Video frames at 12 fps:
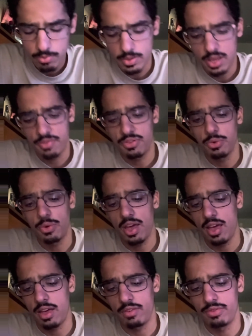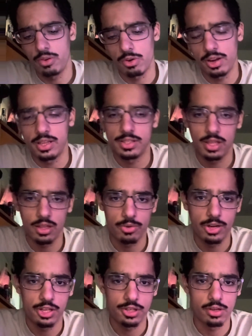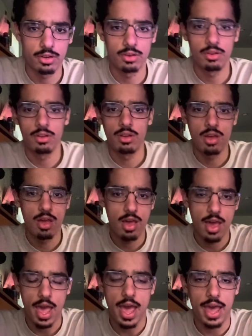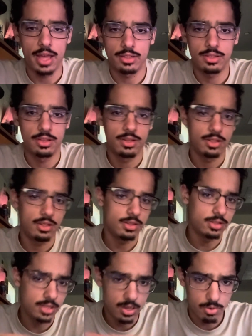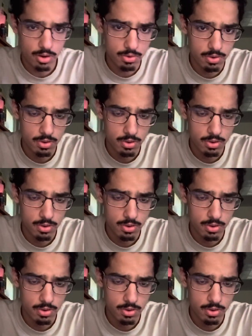if you have your acceleration at 0.